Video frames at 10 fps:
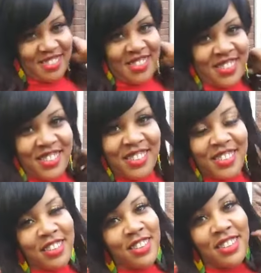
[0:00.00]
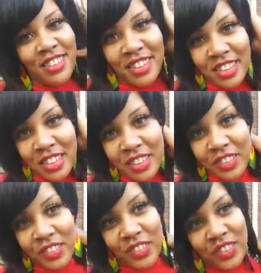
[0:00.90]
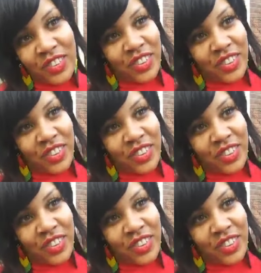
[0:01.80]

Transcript: much music do you have out there?